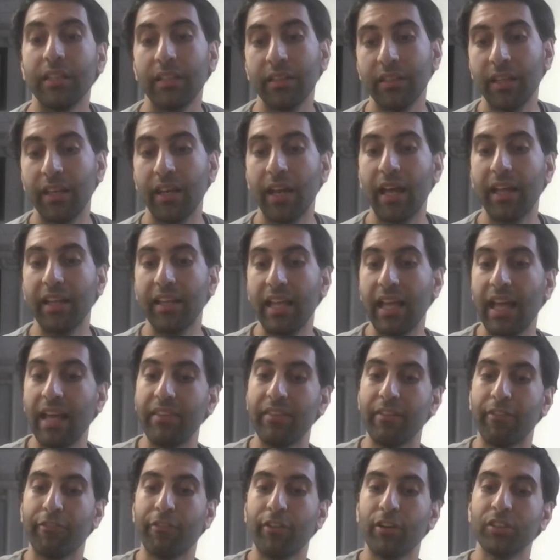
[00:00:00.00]
And
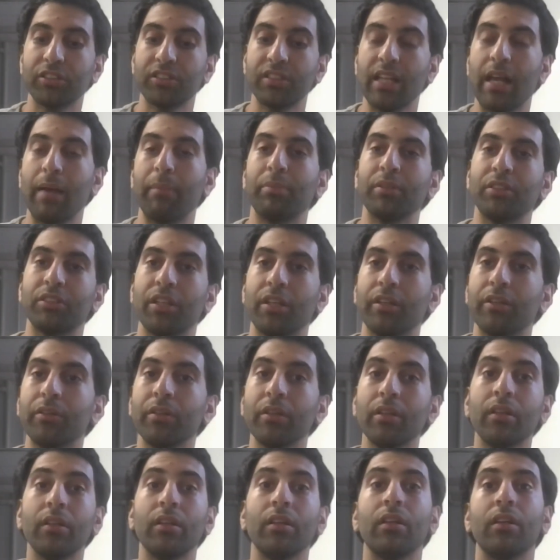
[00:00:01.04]
the first episode
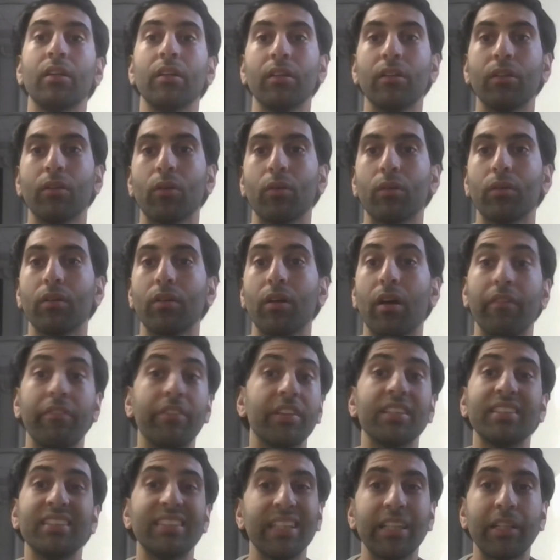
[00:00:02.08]
of
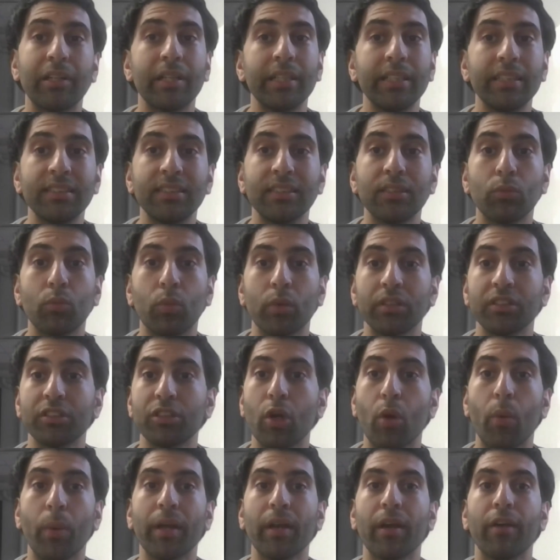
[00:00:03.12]
the series was
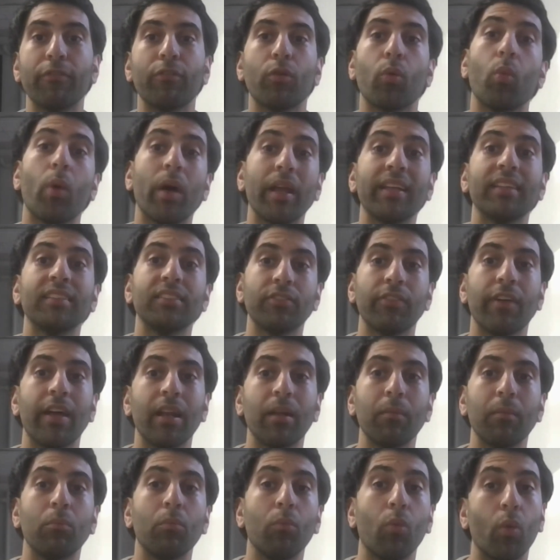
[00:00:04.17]
going over what is
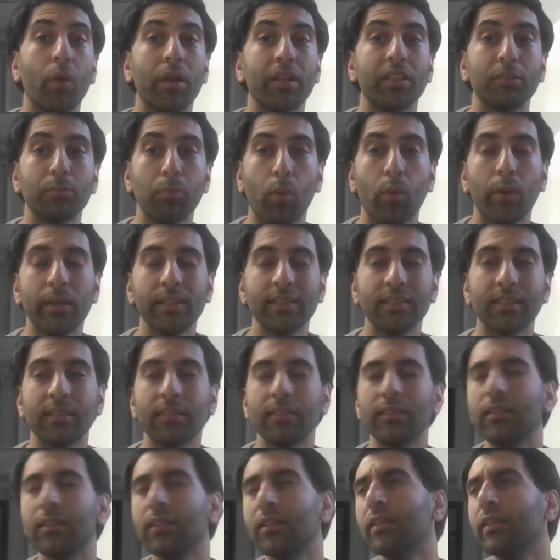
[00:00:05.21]
venom, what is
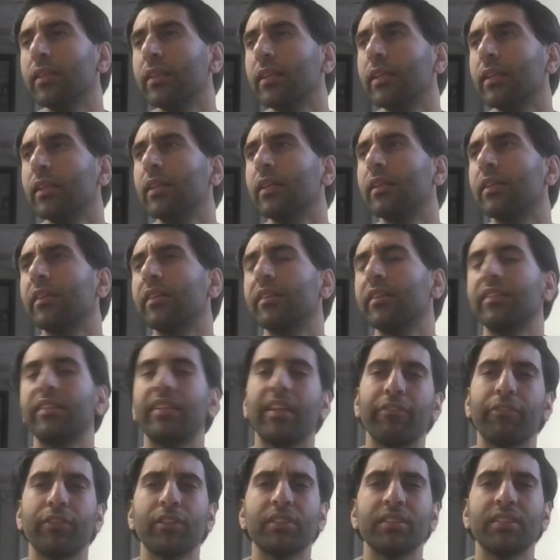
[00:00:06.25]
poison,
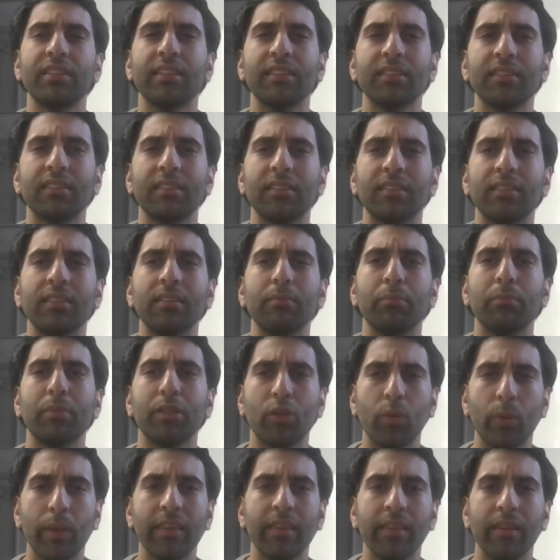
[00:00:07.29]
differences
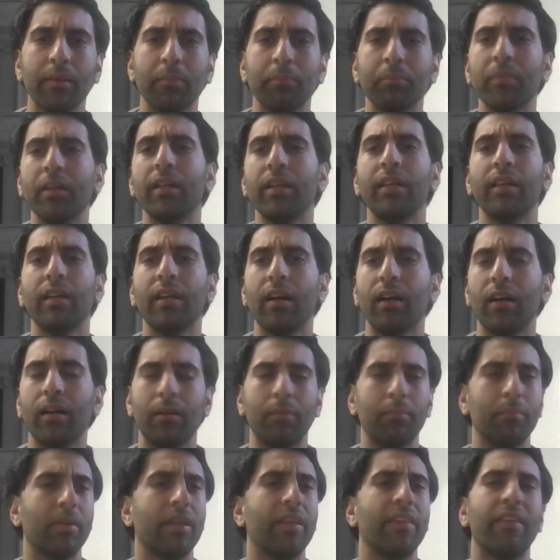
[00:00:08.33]
between them,
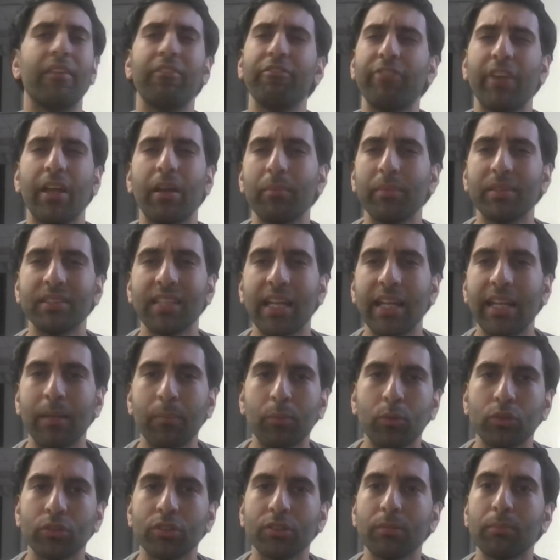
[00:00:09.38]
and then venomous
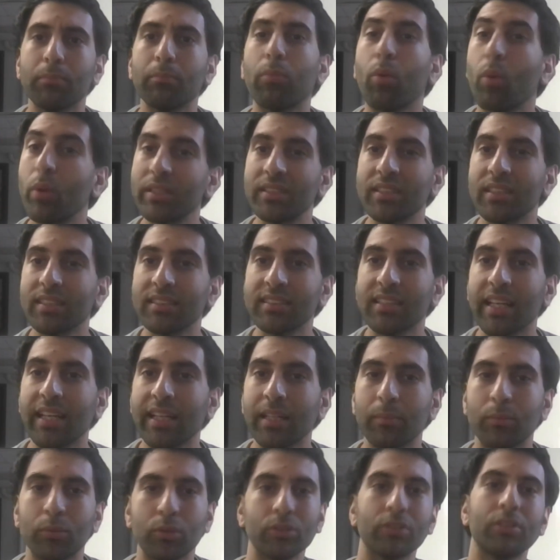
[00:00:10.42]
animals, poisonous
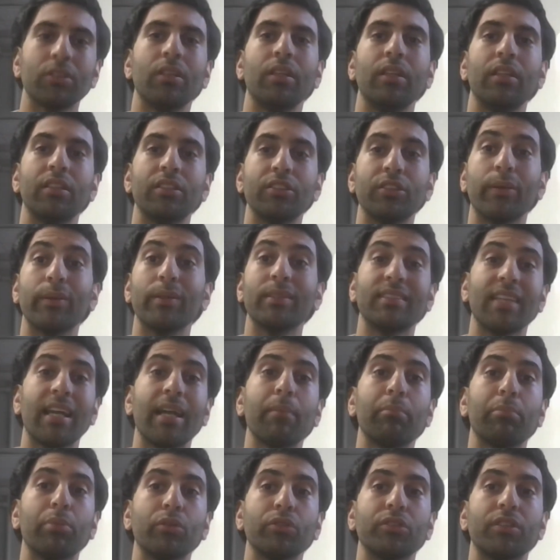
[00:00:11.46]
animals, so
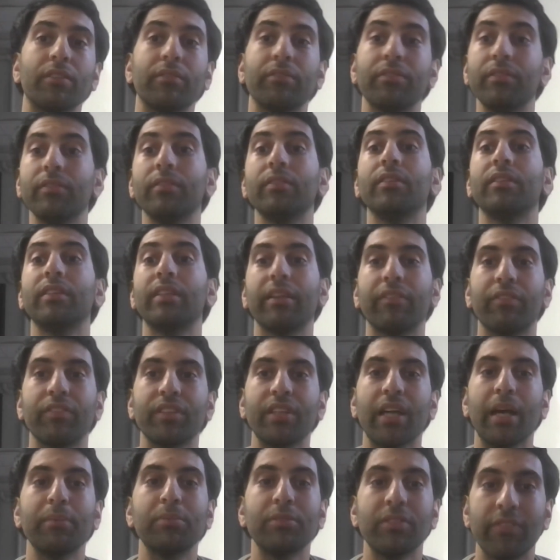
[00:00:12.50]
examples of different
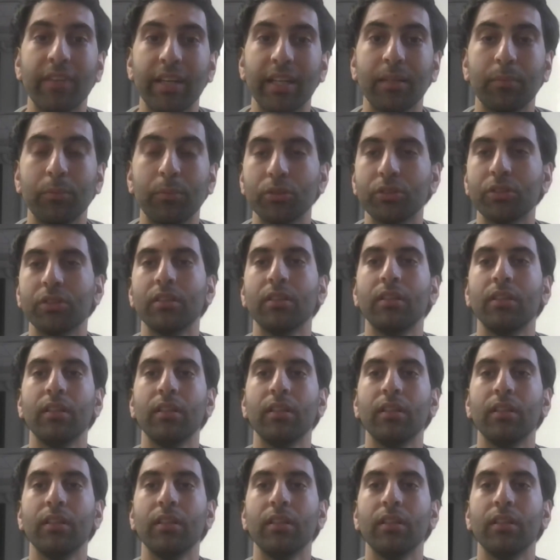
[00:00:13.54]
types of animals.